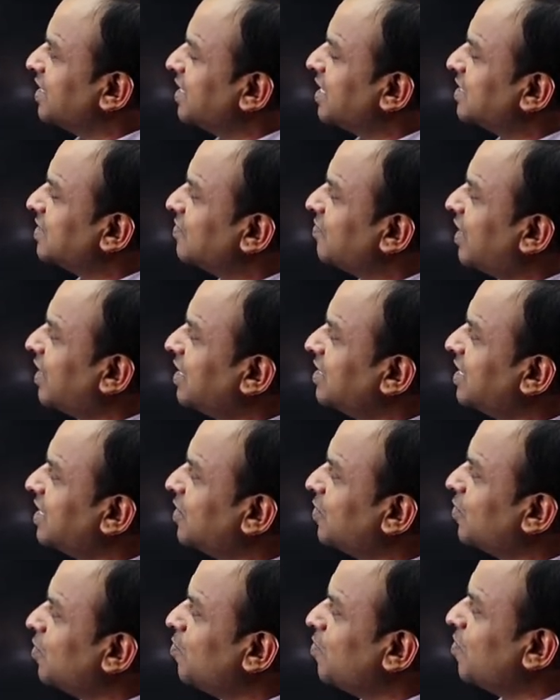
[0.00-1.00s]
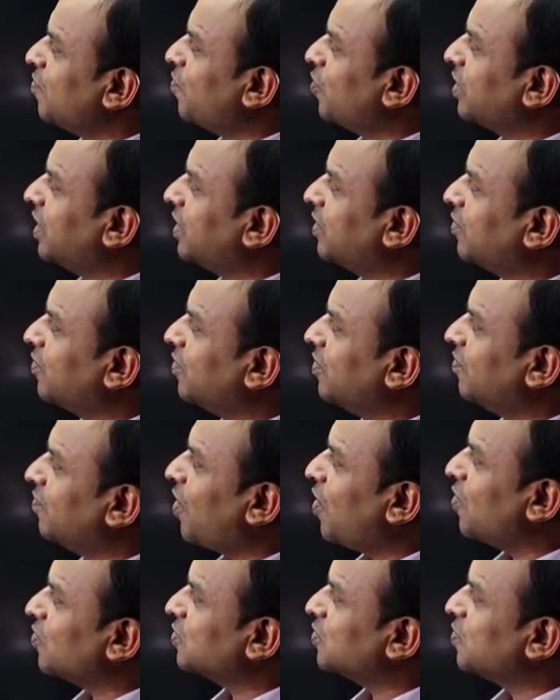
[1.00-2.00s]
Yes, what is that rule, before that rule,
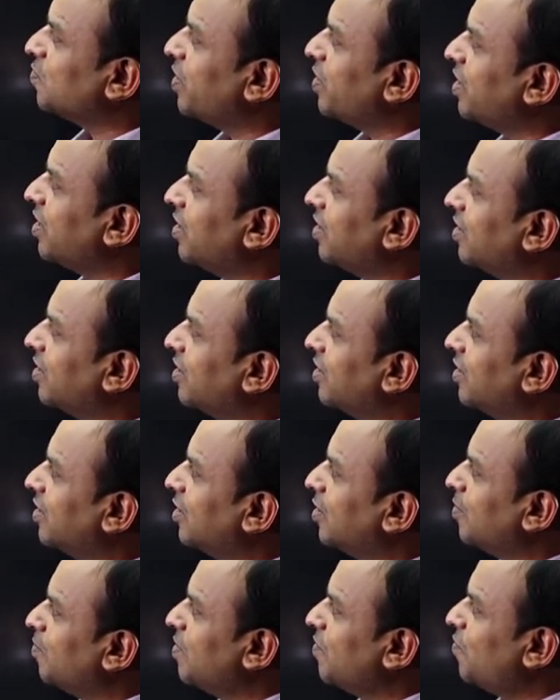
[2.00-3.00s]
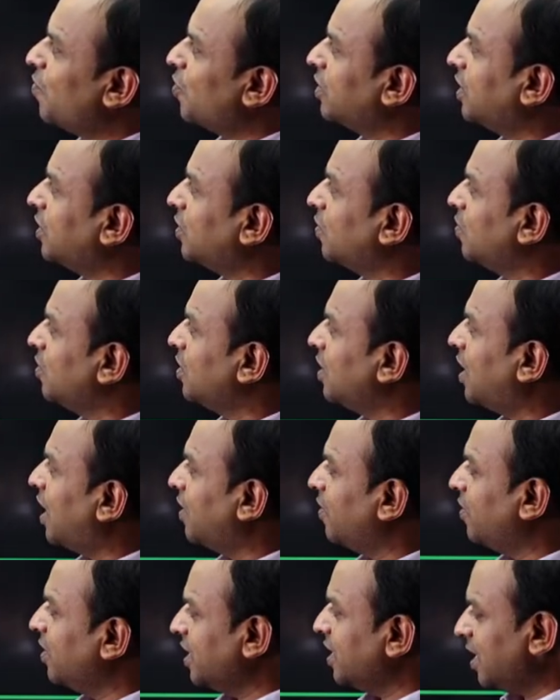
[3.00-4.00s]
wow, super. Before that rule
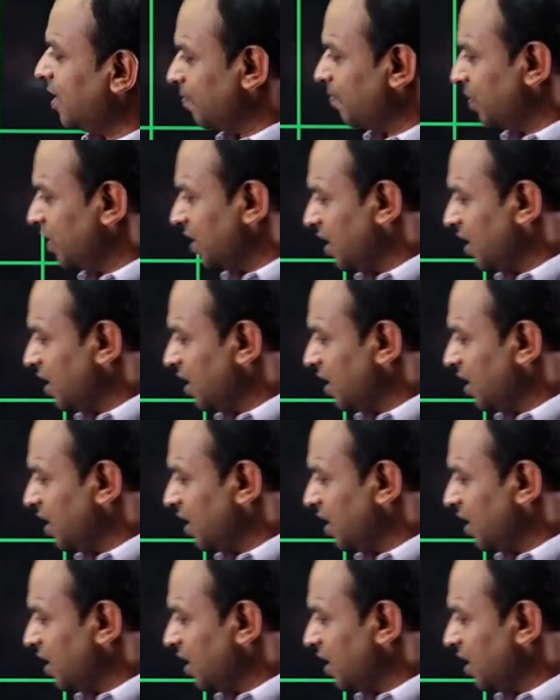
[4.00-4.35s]
allowed here,